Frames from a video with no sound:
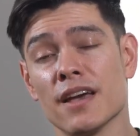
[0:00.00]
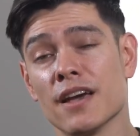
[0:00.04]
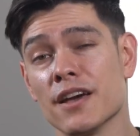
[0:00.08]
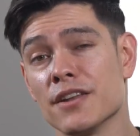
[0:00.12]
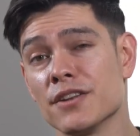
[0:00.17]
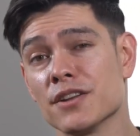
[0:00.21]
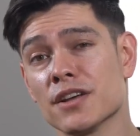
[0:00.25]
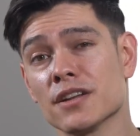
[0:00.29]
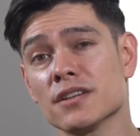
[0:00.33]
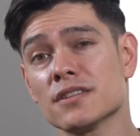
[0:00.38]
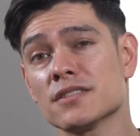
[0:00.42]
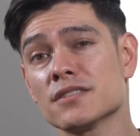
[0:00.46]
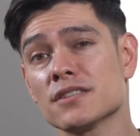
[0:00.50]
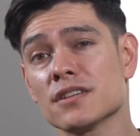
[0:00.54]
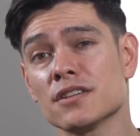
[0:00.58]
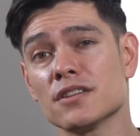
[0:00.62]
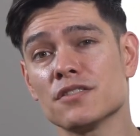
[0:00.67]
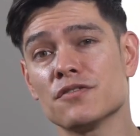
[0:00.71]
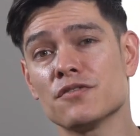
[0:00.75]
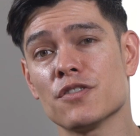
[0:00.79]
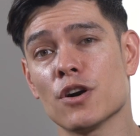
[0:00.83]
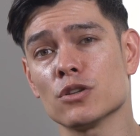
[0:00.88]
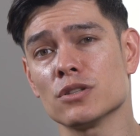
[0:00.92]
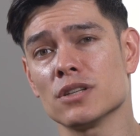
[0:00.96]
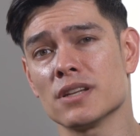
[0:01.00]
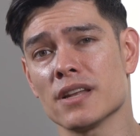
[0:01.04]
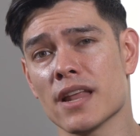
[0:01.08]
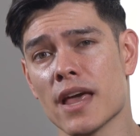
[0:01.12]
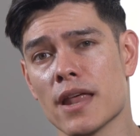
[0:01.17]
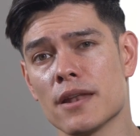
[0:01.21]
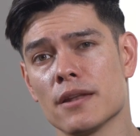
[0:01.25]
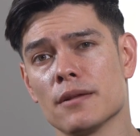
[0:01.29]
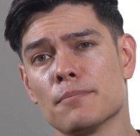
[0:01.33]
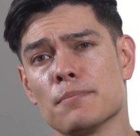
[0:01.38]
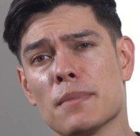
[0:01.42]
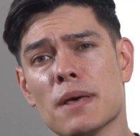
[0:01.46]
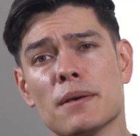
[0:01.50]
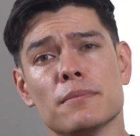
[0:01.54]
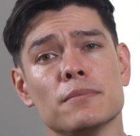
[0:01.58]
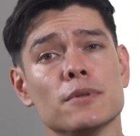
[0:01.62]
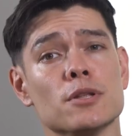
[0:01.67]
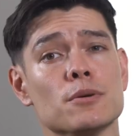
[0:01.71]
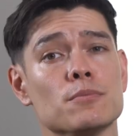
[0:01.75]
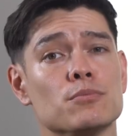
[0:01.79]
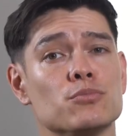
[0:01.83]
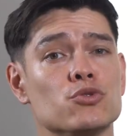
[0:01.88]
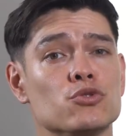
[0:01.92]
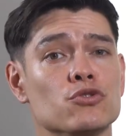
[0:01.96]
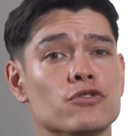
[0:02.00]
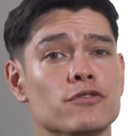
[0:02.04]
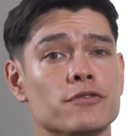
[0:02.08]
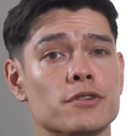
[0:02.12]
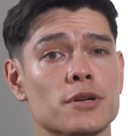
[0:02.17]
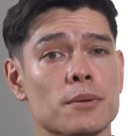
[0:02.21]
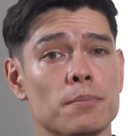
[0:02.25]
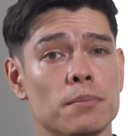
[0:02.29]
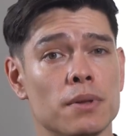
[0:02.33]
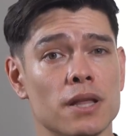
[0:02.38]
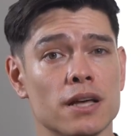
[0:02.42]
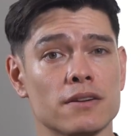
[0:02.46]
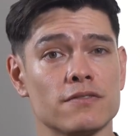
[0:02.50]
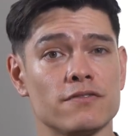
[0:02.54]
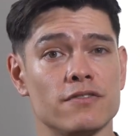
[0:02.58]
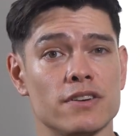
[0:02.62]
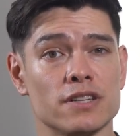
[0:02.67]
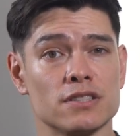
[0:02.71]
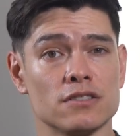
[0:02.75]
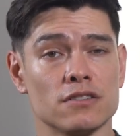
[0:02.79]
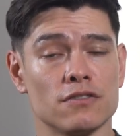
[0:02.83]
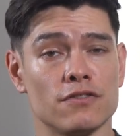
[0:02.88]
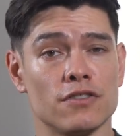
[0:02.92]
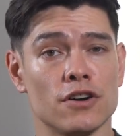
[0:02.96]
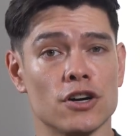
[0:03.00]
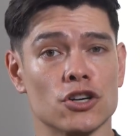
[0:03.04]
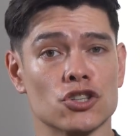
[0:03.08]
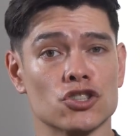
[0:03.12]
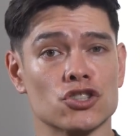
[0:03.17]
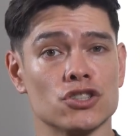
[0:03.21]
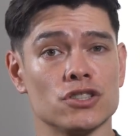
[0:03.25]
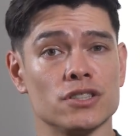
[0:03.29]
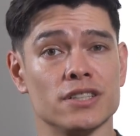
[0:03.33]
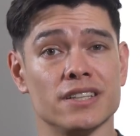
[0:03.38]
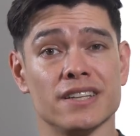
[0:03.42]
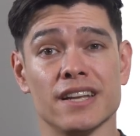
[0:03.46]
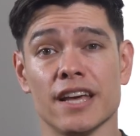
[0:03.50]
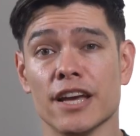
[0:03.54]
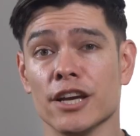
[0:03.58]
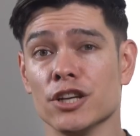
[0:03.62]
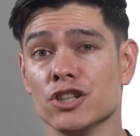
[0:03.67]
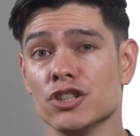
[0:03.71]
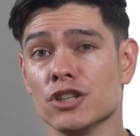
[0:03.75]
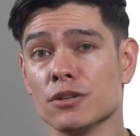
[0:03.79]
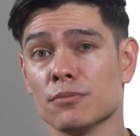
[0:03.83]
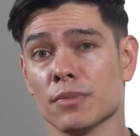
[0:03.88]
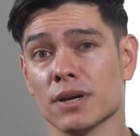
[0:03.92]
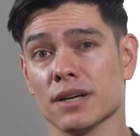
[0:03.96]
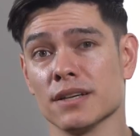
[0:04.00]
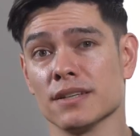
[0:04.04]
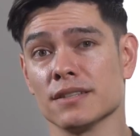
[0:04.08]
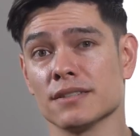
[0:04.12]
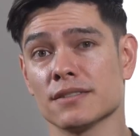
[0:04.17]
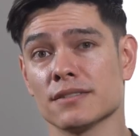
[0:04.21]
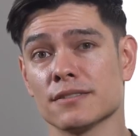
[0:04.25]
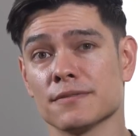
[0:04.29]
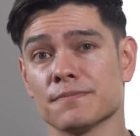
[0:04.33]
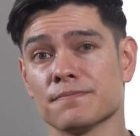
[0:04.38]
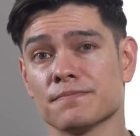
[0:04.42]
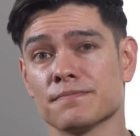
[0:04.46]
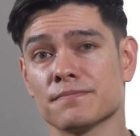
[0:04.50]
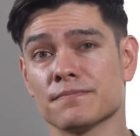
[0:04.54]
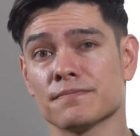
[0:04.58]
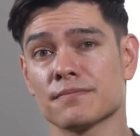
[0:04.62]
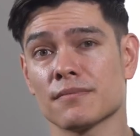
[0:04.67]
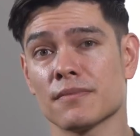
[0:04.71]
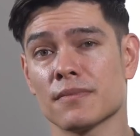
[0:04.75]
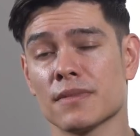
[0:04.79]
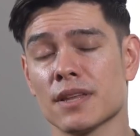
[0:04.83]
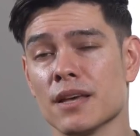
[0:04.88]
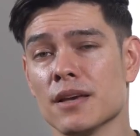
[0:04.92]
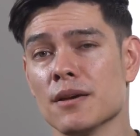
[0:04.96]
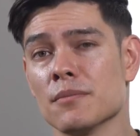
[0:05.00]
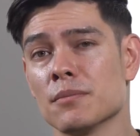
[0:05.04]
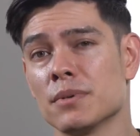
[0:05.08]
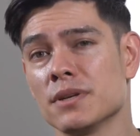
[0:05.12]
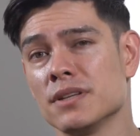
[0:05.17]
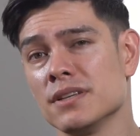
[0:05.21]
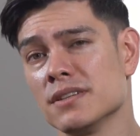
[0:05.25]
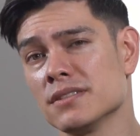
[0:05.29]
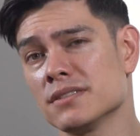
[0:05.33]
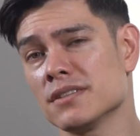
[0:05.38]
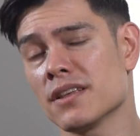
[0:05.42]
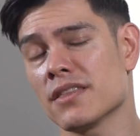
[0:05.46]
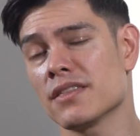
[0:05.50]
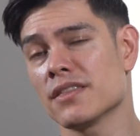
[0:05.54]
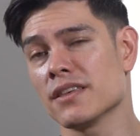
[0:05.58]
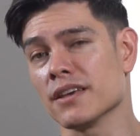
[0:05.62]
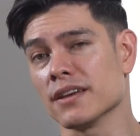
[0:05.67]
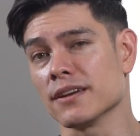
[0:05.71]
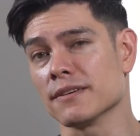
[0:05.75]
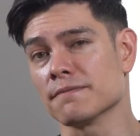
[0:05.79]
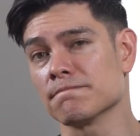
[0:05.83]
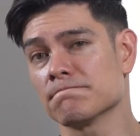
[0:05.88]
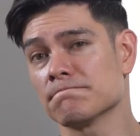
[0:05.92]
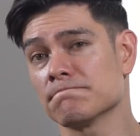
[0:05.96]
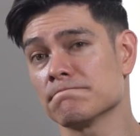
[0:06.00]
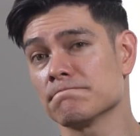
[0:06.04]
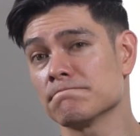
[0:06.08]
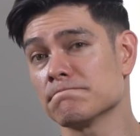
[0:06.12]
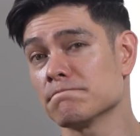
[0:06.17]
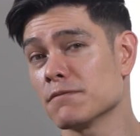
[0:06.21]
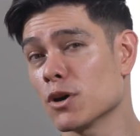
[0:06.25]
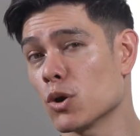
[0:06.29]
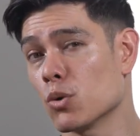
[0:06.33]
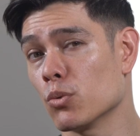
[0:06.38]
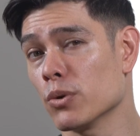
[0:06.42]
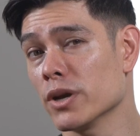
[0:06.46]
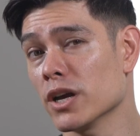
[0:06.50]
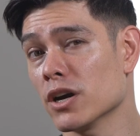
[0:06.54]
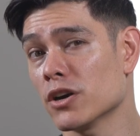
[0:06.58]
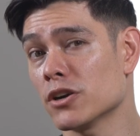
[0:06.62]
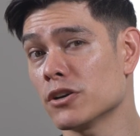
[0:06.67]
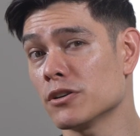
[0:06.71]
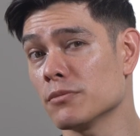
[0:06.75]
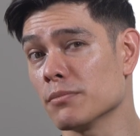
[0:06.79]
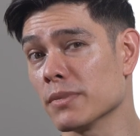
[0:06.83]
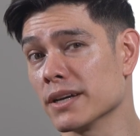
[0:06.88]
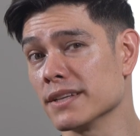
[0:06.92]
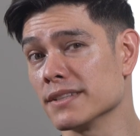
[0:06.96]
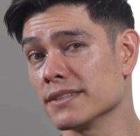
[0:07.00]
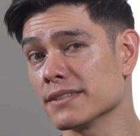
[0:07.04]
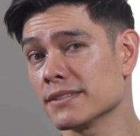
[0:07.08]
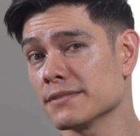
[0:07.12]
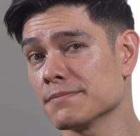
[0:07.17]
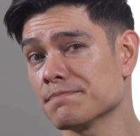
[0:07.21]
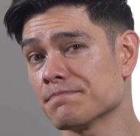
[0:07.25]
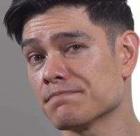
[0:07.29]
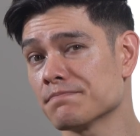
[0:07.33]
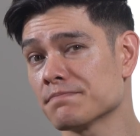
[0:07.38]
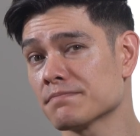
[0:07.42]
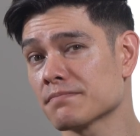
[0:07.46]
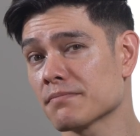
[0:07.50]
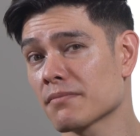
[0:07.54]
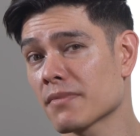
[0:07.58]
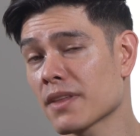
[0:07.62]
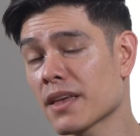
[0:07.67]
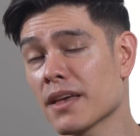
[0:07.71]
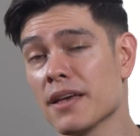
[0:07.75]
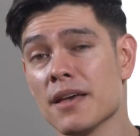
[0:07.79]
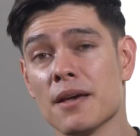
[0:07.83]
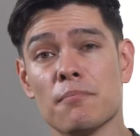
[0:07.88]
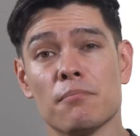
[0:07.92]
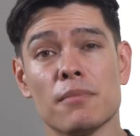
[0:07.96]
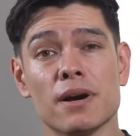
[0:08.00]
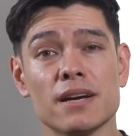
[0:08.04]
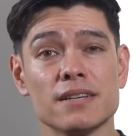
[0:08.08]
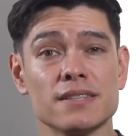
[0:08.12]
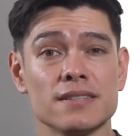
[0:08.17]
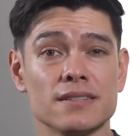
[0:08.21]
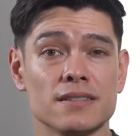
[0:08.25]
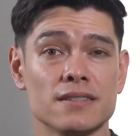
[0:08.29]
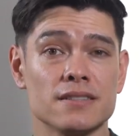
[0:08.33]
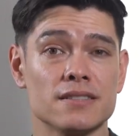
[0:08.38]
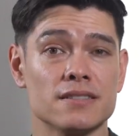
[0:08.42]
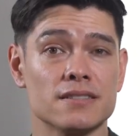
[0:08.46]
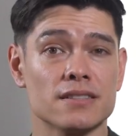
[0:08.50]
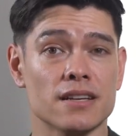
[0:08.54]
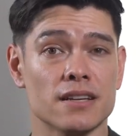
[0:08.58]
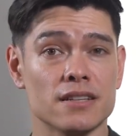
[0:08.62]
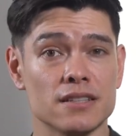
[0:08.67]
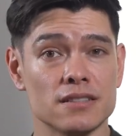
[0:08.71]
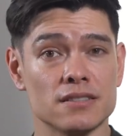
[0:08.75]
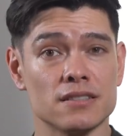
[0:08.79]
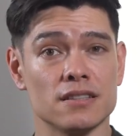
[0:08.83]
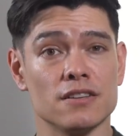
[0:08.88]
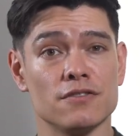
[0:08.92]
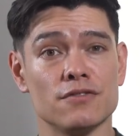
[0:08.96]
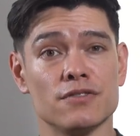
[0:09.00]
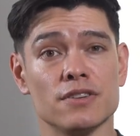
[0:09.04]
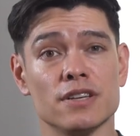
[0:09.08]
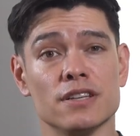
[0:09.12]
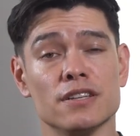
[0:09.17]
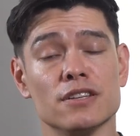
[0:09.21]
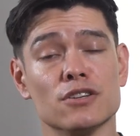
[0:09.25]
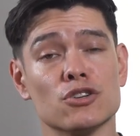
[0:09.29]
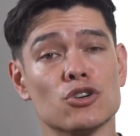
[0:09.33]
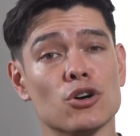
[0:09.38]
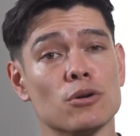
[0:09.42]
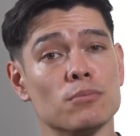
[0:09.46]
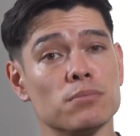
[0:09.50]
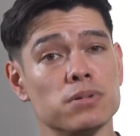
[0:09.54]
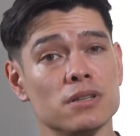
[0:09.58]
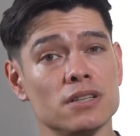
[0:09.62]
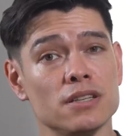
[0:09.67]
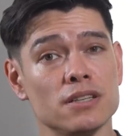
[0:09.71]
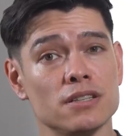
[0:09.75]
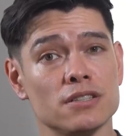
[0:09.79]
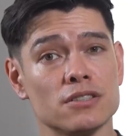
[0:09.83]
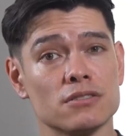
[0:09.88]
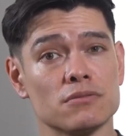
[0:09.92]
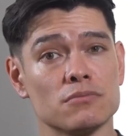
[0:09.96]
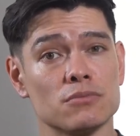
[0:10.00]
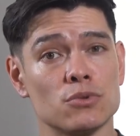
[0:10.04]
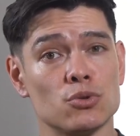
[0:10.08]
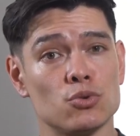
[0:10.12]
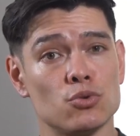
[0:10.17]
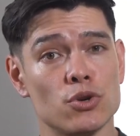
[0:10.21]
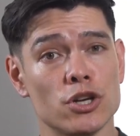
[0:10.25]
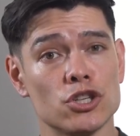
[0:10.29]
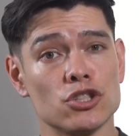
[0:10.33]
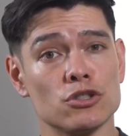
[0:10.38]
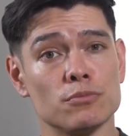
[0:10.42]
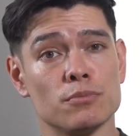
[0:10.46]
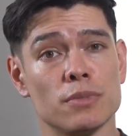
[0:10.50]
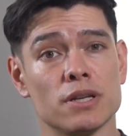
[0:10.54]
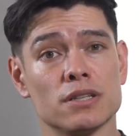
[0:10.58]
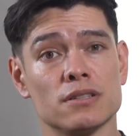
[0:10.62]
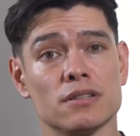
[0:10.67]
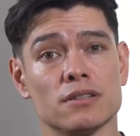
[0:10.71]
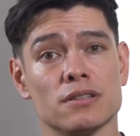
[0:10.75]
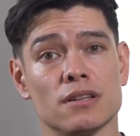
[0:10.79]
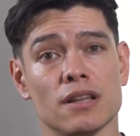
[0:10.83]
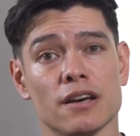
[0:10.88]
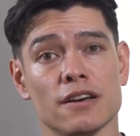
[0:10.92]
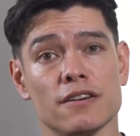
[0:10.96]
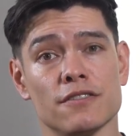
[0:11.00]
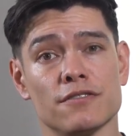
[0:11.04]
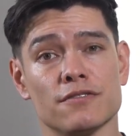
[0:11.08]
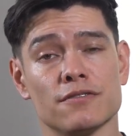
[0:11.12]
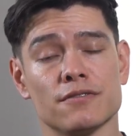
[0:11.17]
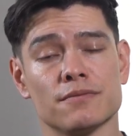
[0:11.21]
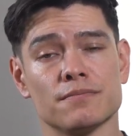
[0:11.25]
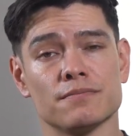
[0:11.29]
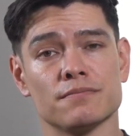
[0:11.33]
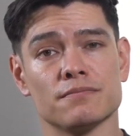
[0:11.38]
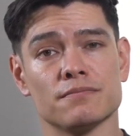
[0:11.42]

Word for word: Another study found that NMN improved blood vessel function in aging mice. But here's the thing, we aren't mice. Mice in these studies live in a complete, regimented life.